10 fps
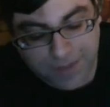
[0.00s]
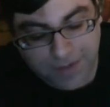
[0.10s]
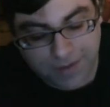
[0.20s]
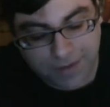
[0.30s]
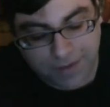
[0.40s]

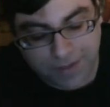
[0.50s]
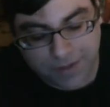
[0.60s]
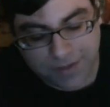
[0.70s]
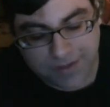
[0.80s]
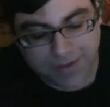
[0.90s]
you know,
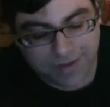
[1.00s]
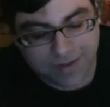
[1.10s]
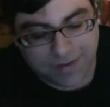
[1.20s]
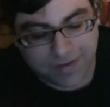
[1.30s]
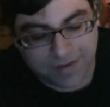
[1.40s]
let's
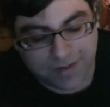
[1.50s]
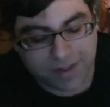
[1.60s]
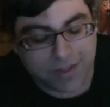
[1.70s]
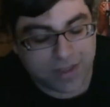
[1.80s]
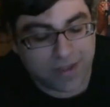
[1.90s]

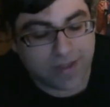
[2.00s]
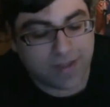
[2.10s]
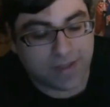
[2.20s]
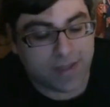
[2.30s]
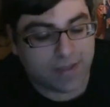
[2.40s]
say
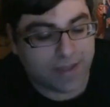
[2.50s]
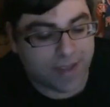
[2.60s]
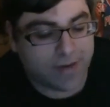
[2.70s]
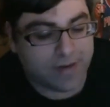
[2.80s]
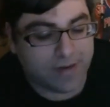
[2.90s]

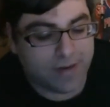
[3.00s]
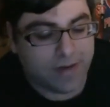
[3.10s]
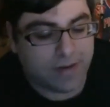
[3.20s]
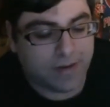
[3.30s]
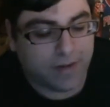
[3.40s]

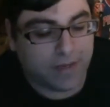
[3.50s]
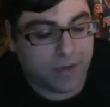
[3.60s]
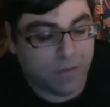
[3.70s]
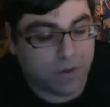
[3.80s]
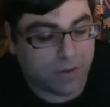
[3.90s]
he
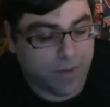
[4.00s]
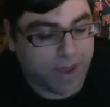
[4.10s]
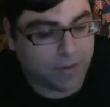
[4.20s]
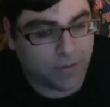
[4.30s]
was a master